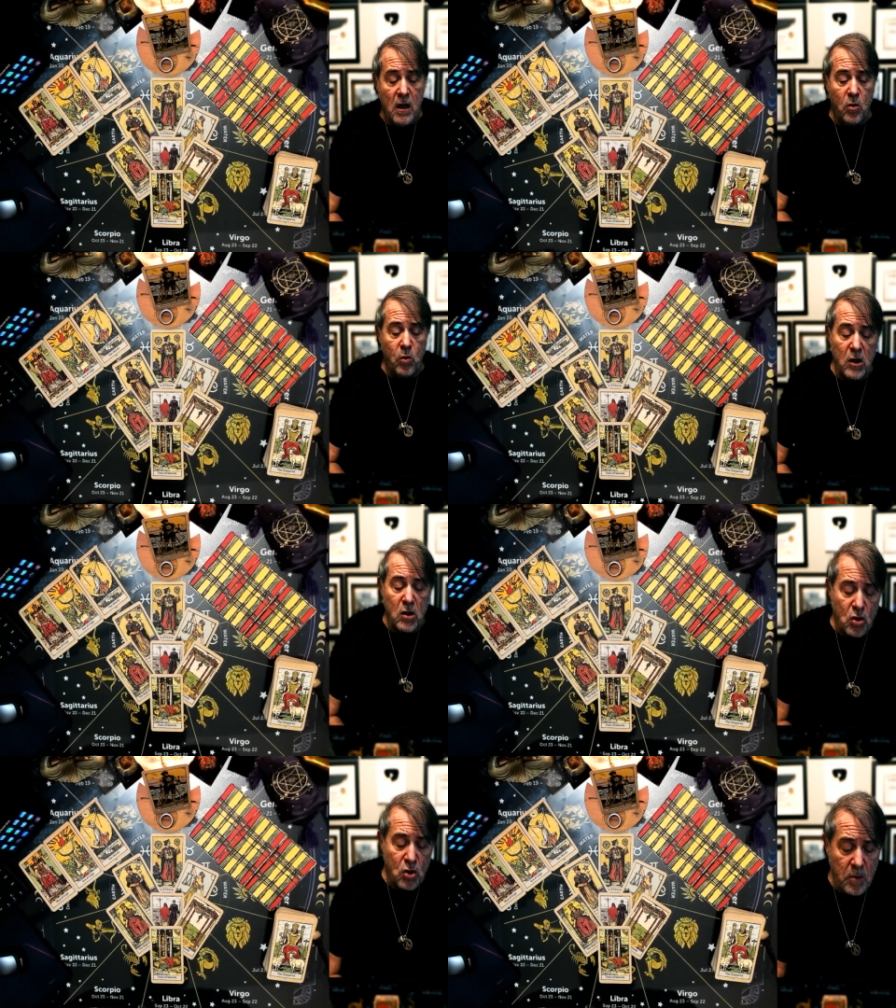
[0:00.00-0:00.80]

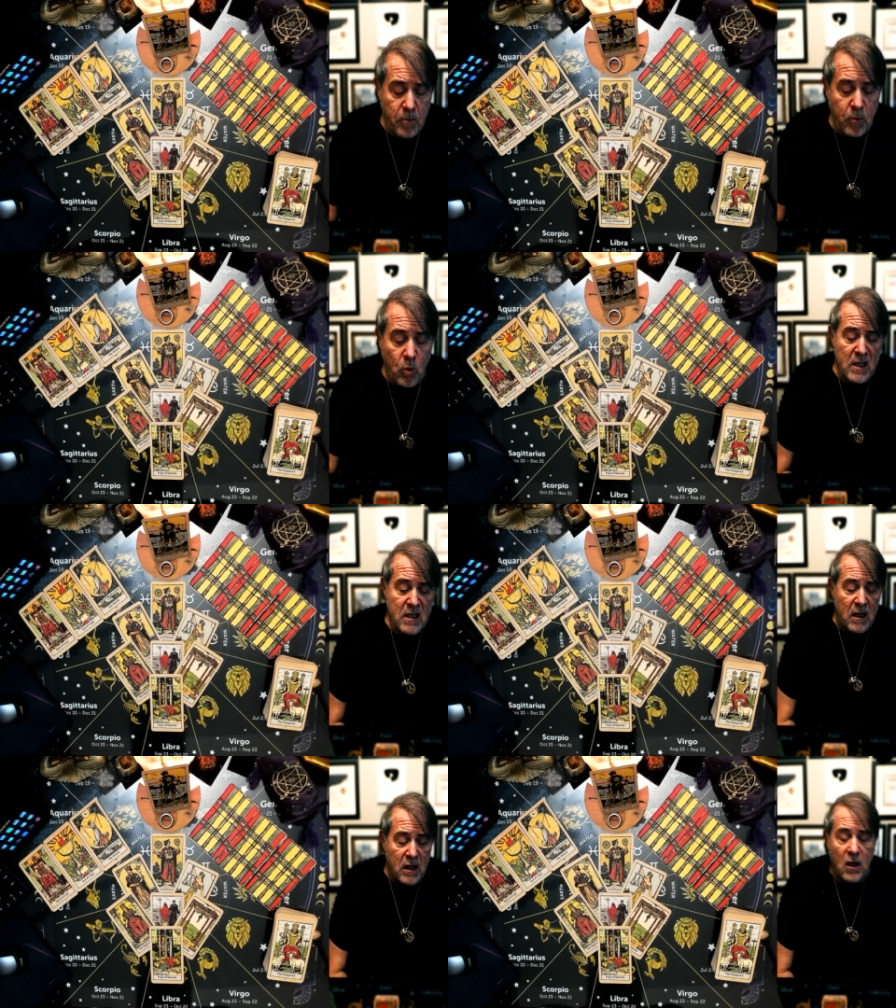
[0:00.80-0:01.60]
Relationship-wise,
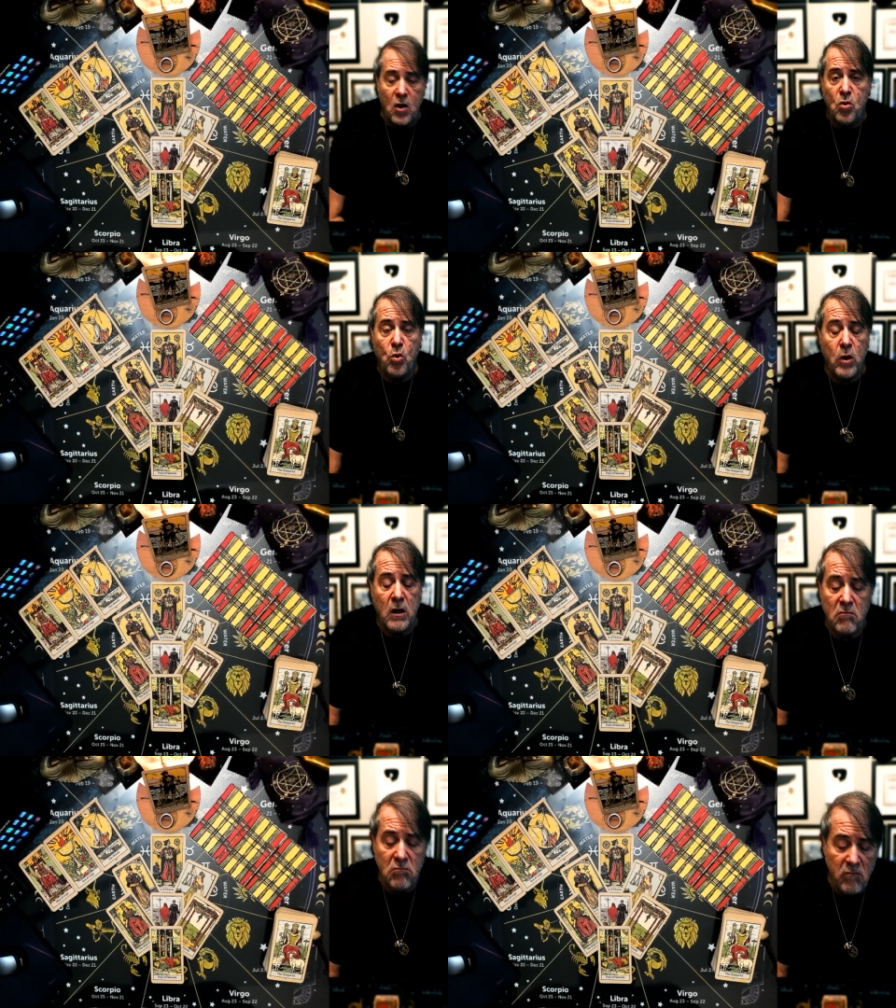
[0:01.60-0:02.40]
I think you're
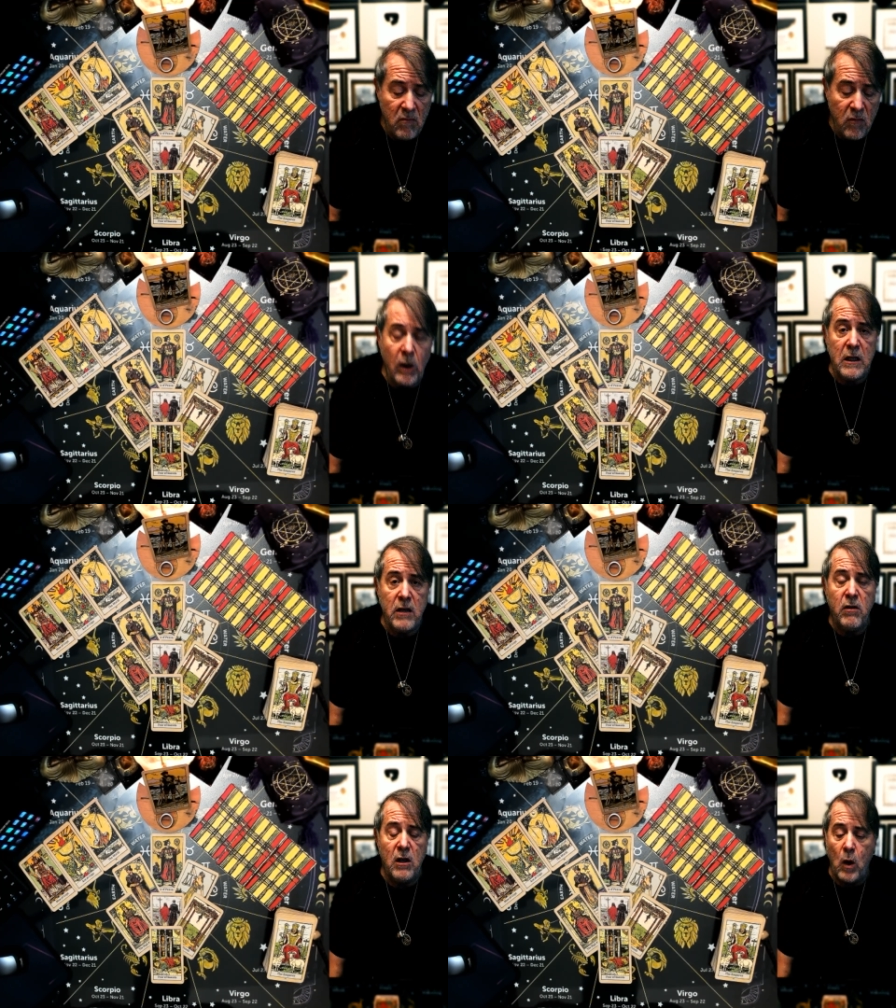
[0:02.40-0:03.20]
doing
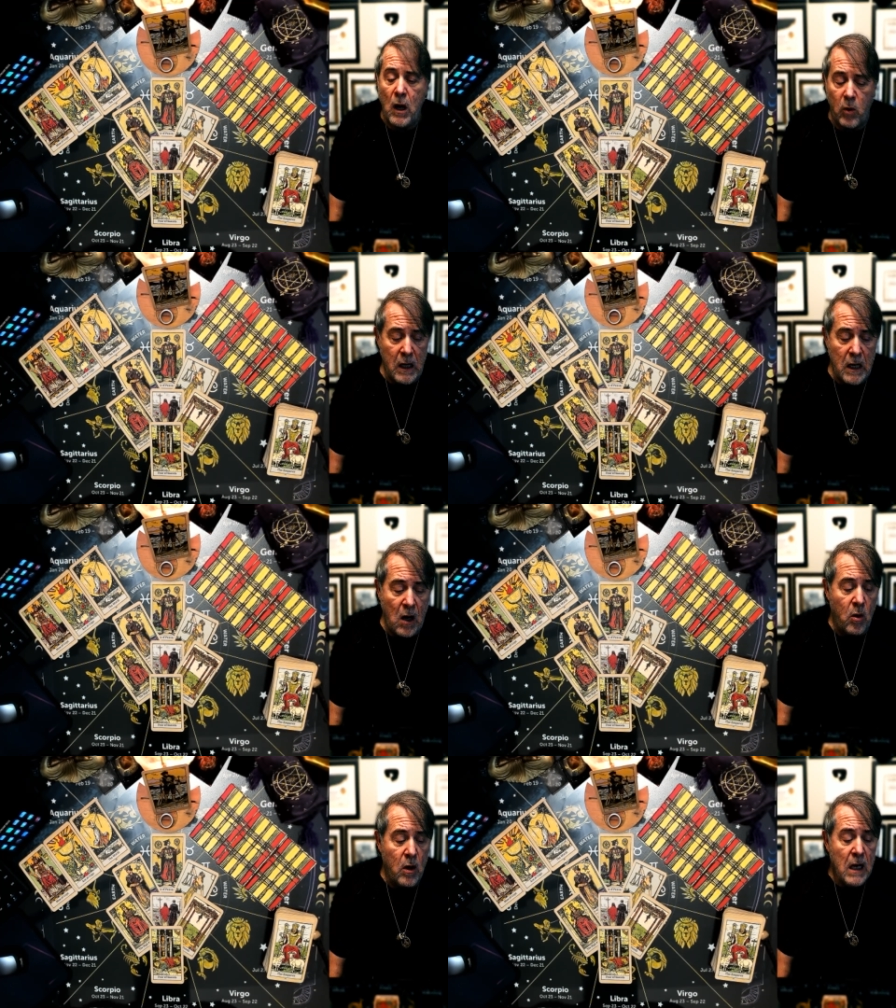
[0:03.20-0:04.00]
relatively well right
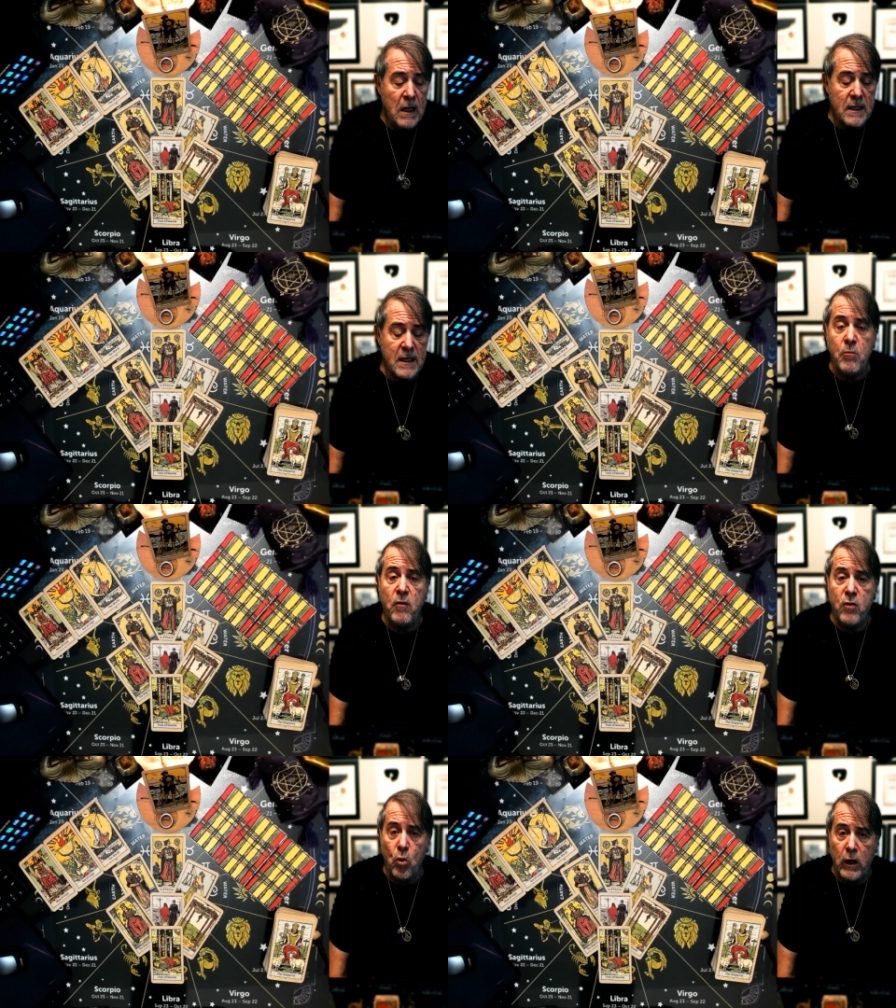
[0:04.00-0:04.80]
now. Some of
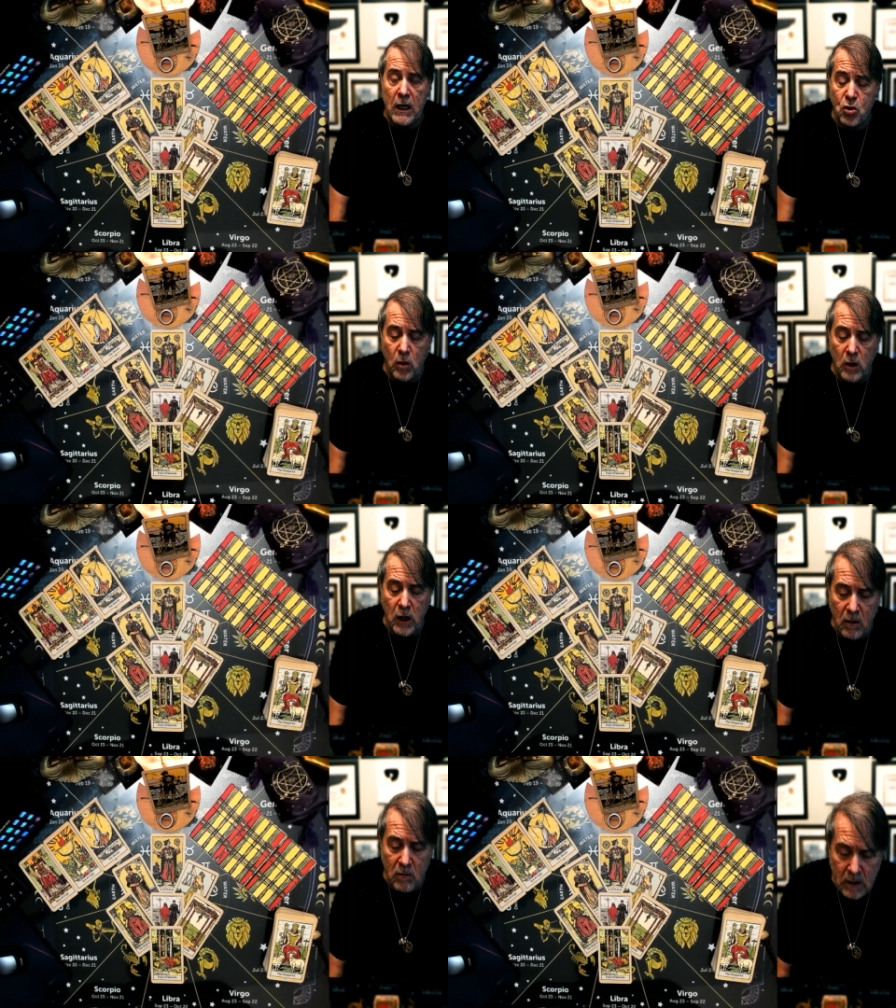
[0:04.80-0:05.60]
you are
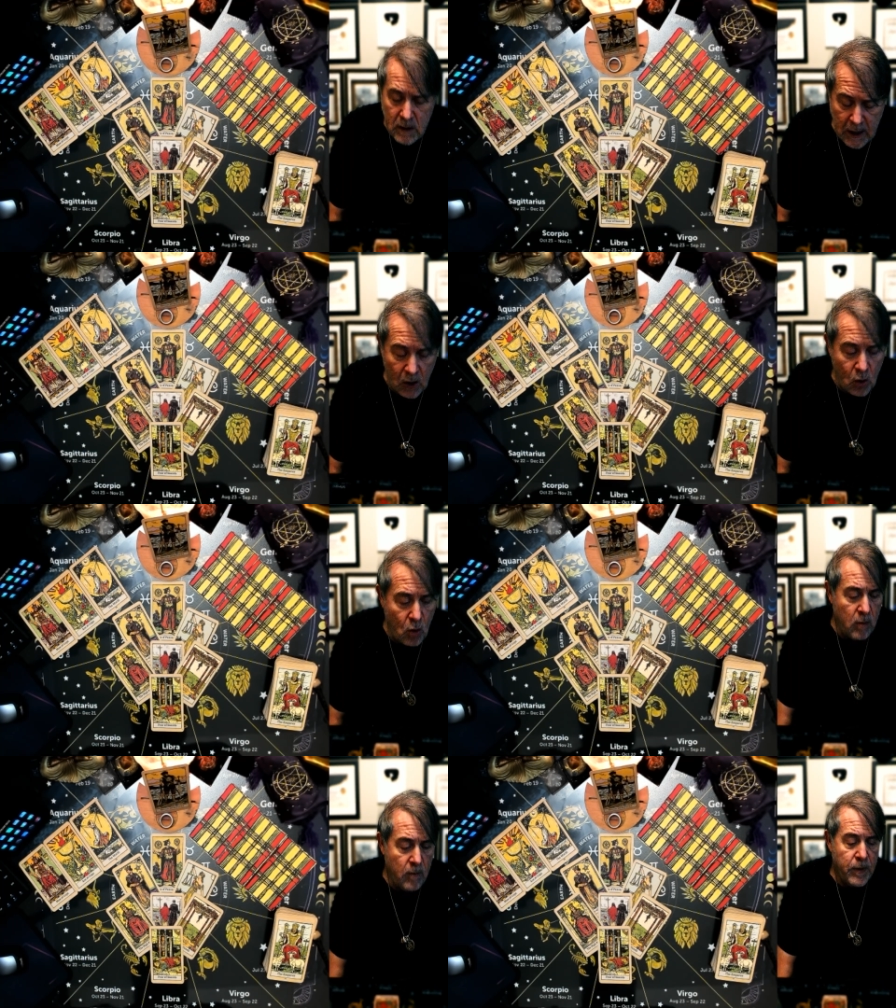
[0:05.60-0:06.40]
actually
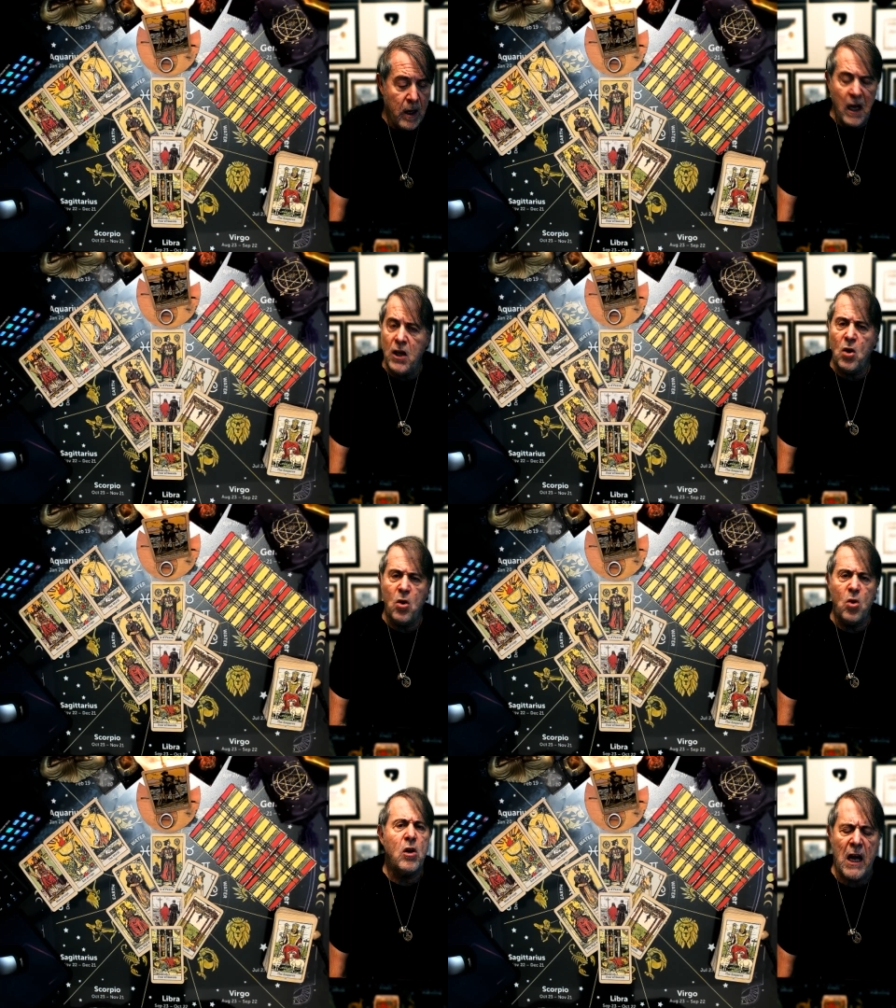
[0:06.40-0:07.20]
single, and you're
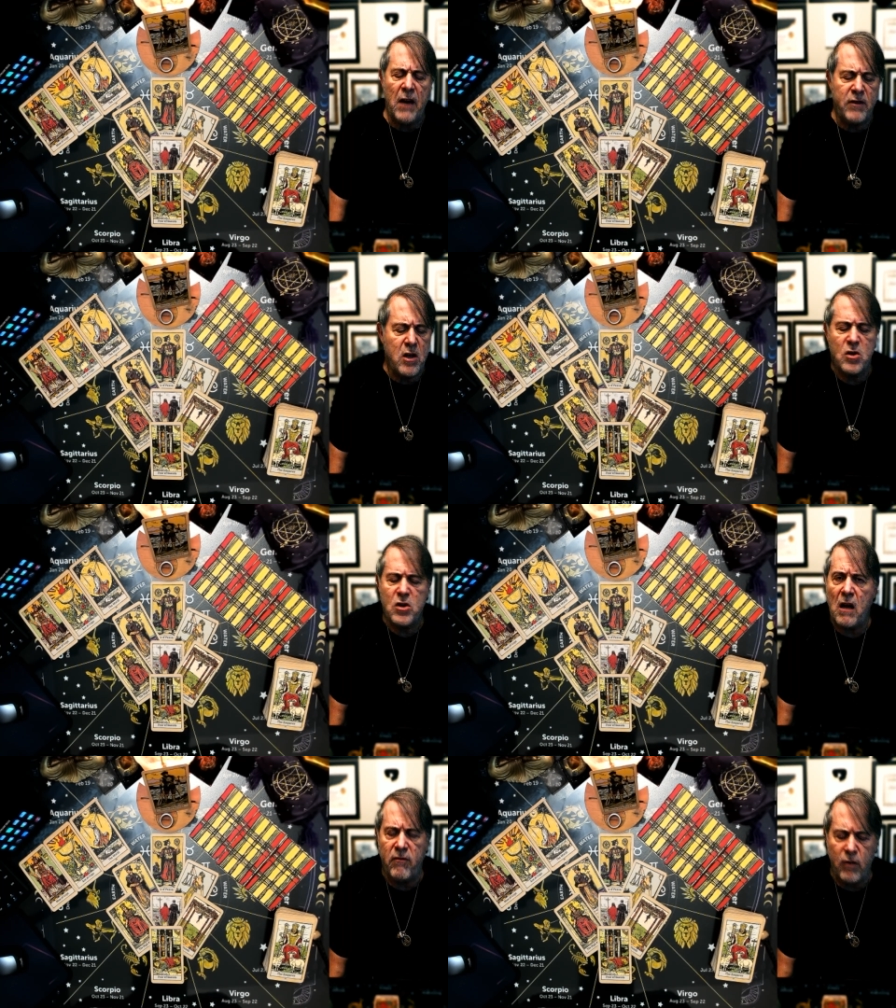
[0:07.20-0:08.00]
looking after
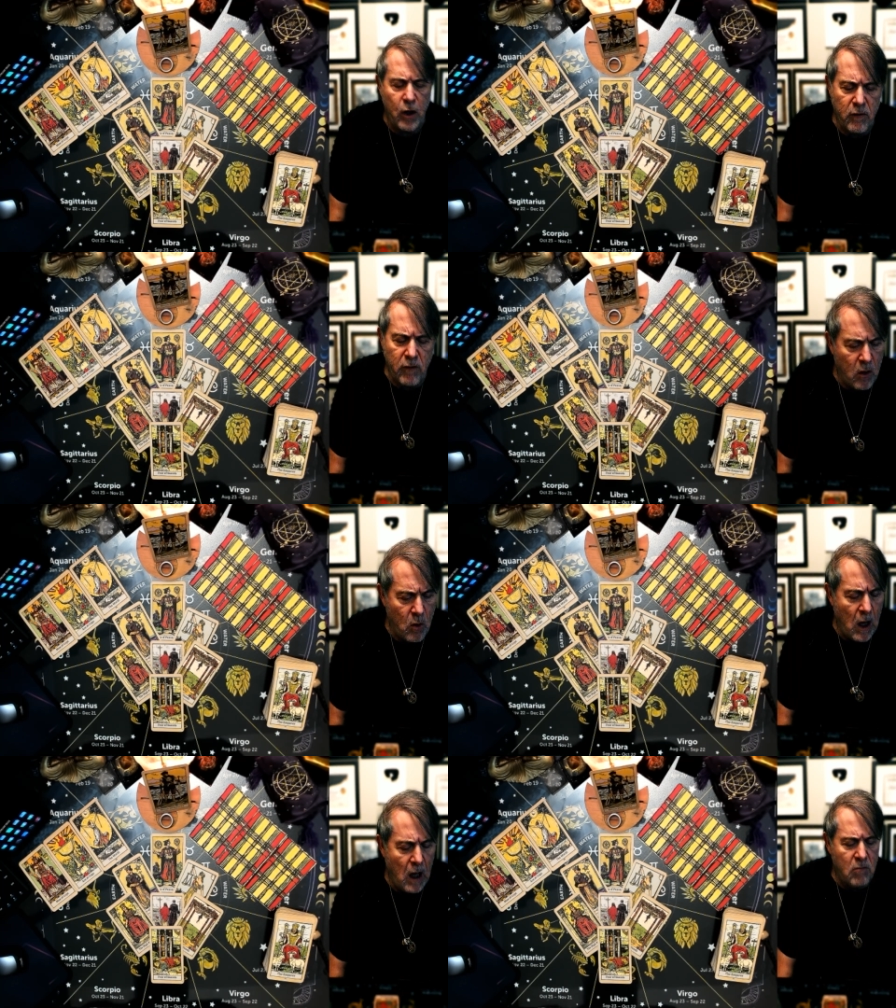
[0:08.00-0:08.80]
yourself very, very
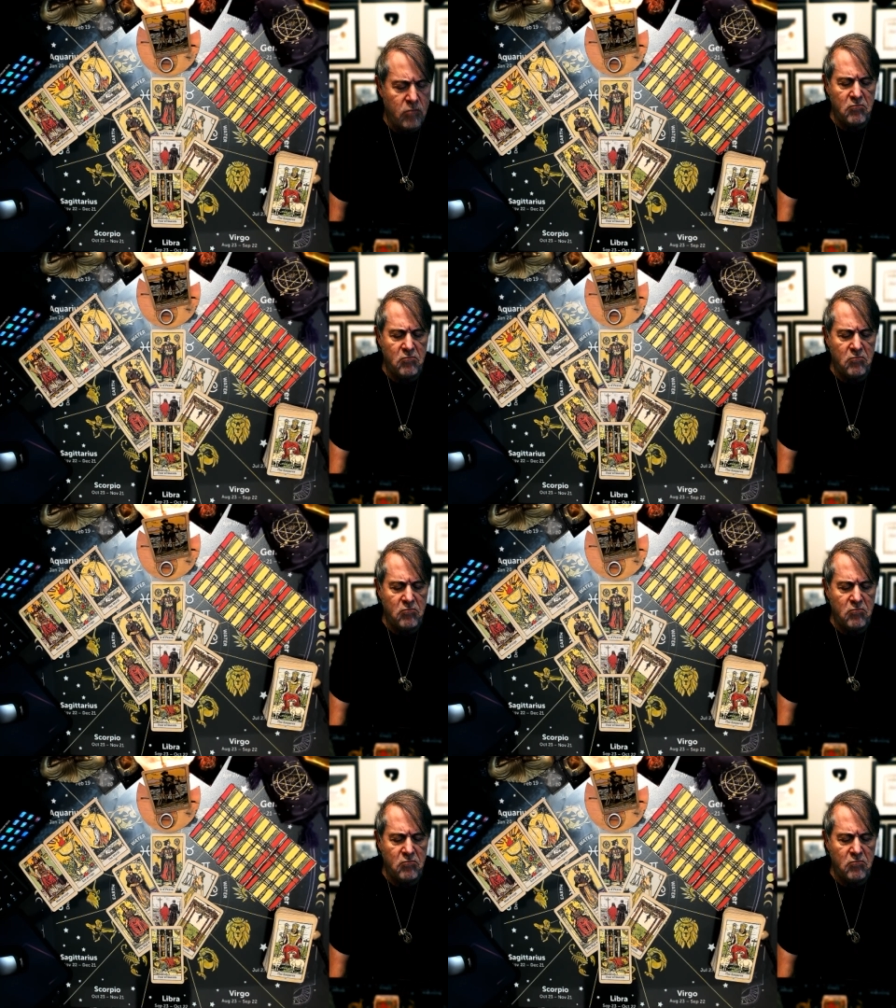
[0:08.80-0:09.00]
well.